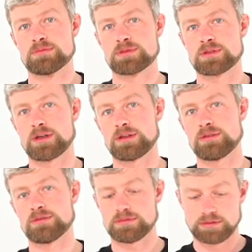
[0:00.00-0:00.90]

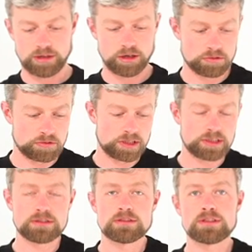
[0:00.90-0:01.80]
So hopefully
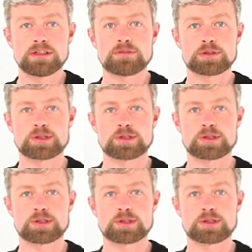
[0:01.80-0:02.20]
you'll have a